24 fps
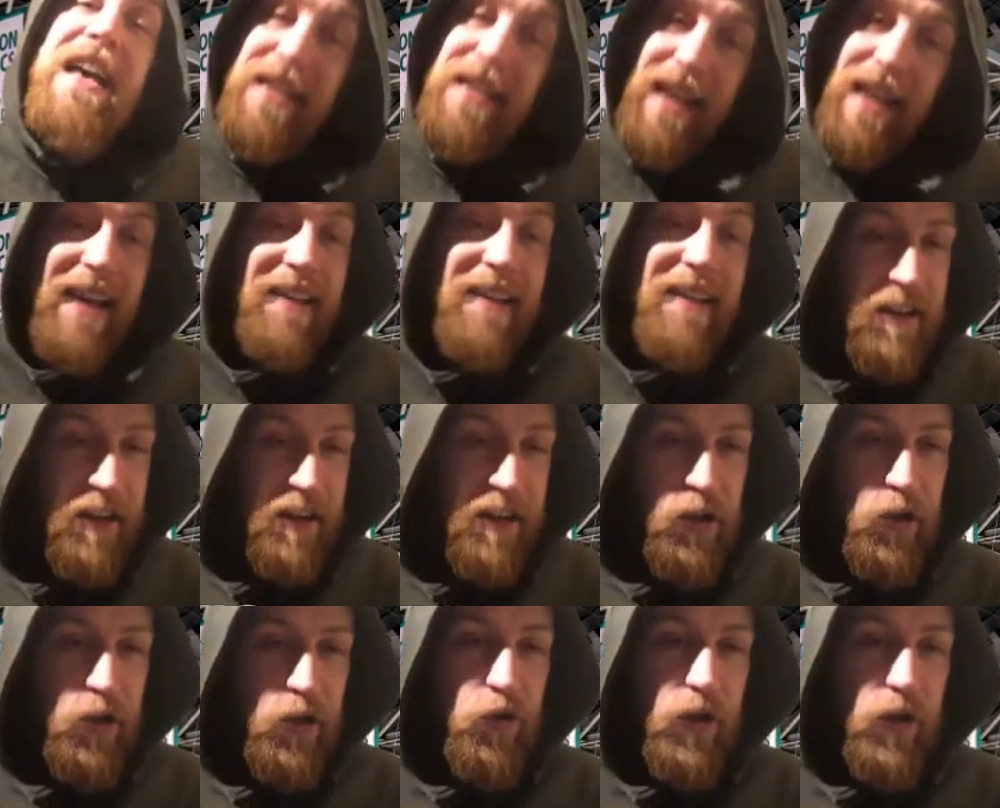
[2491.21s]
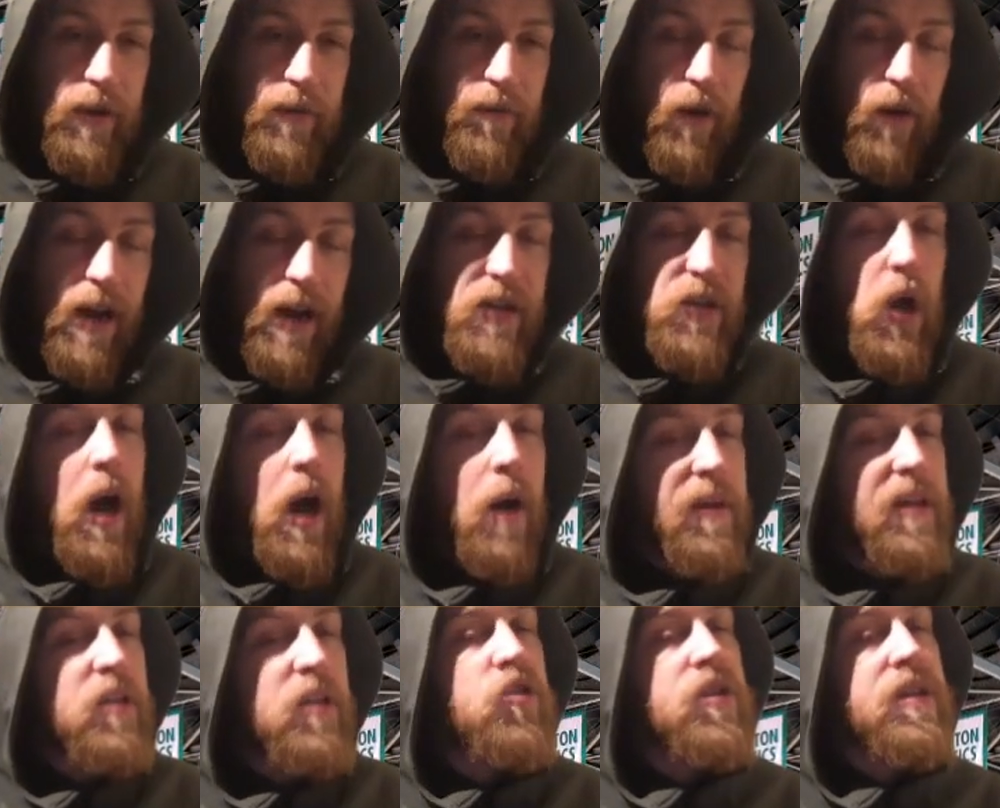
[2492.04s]
Like, it's an extreme, right? So
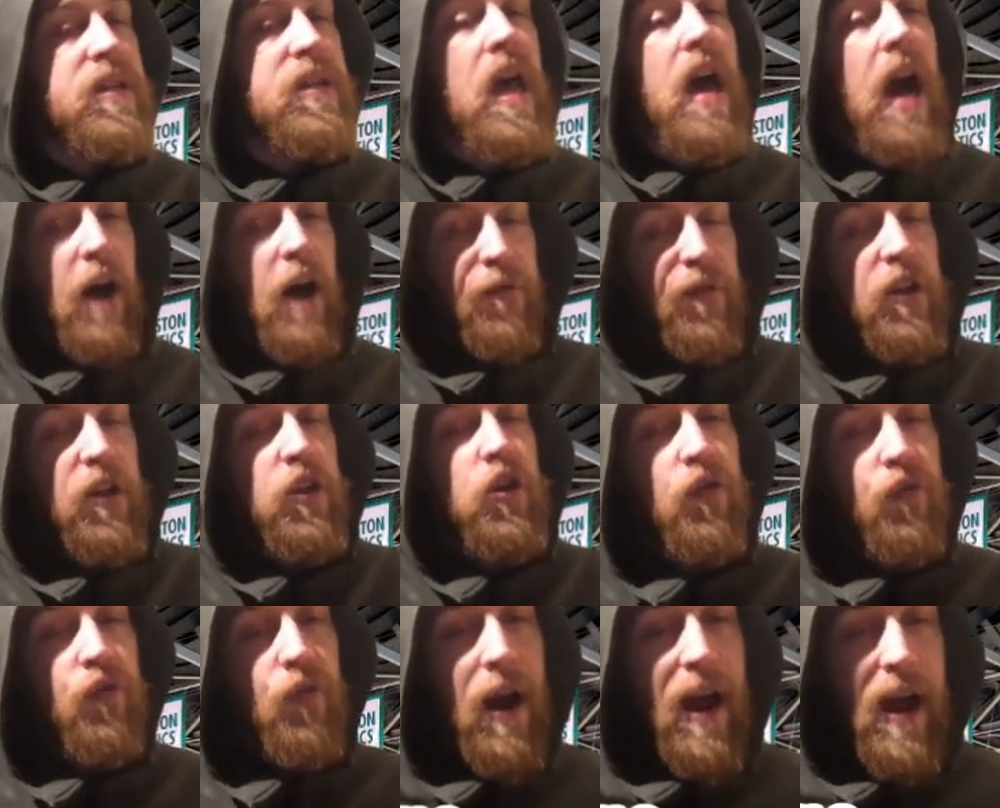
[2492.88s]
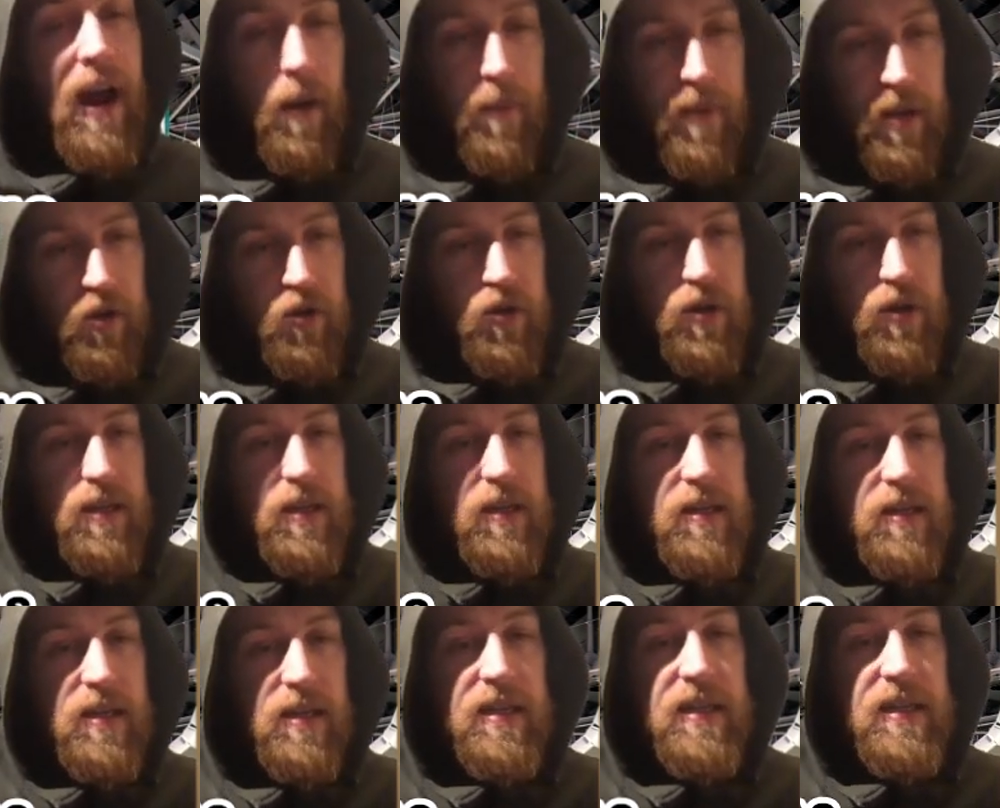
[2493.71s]
I'm interested. I think you're right. I'm
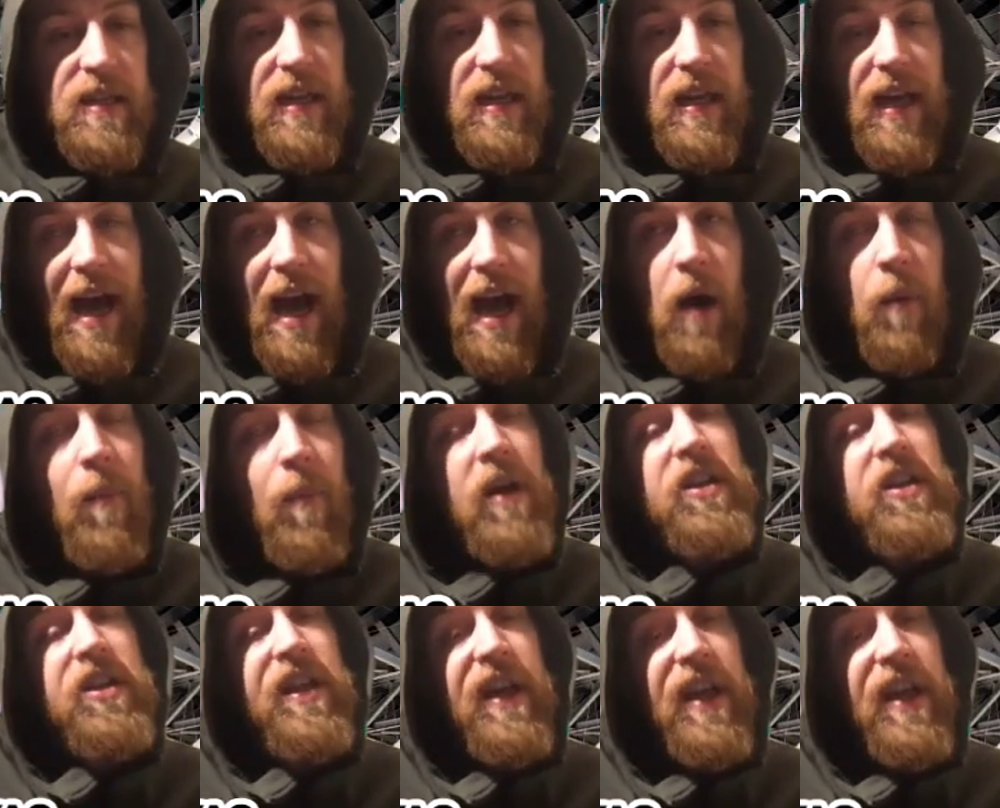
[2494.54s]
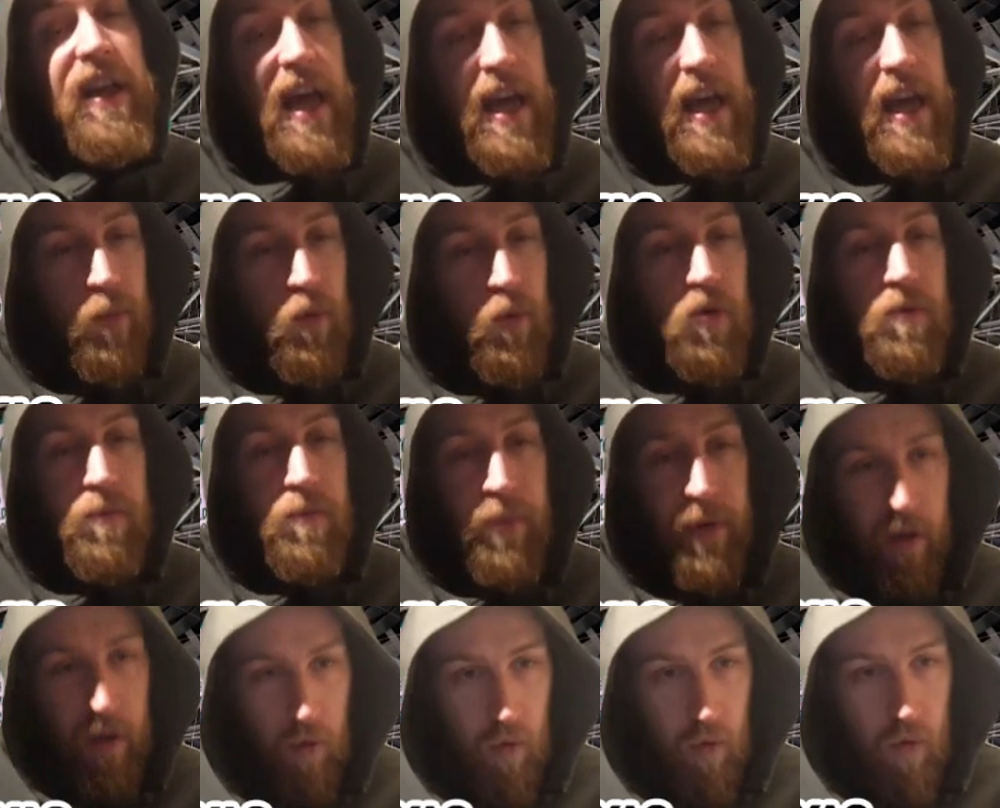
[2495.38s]
interested to see how much he enables
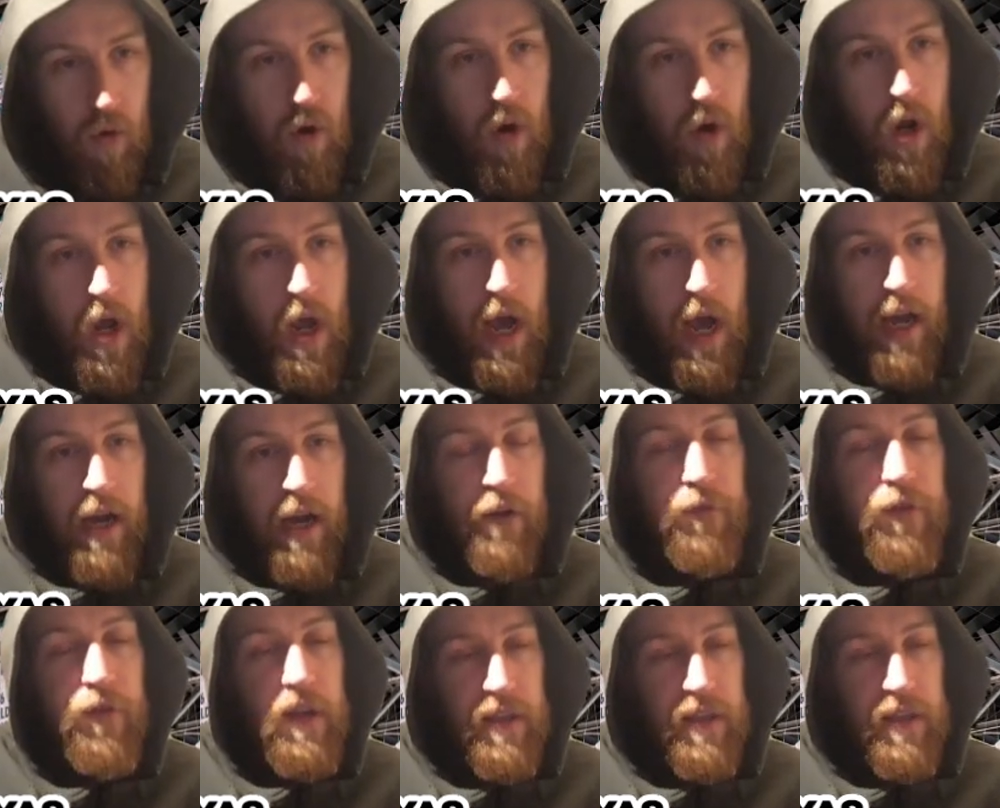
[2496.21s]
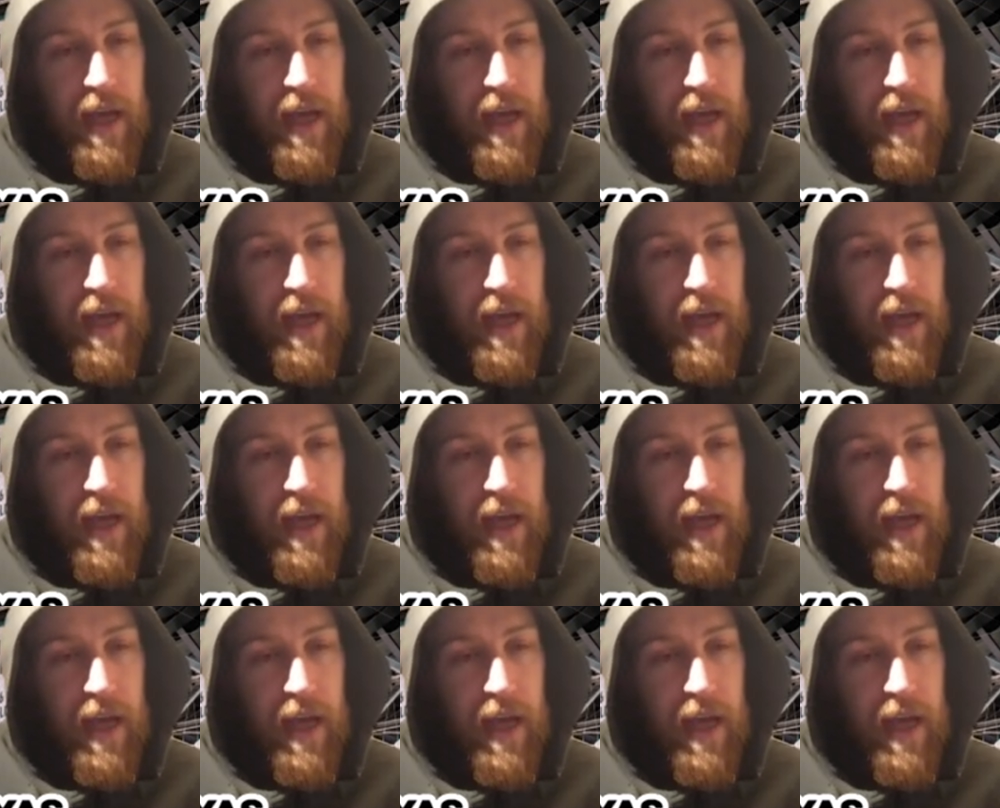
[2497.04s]
Beal, and I think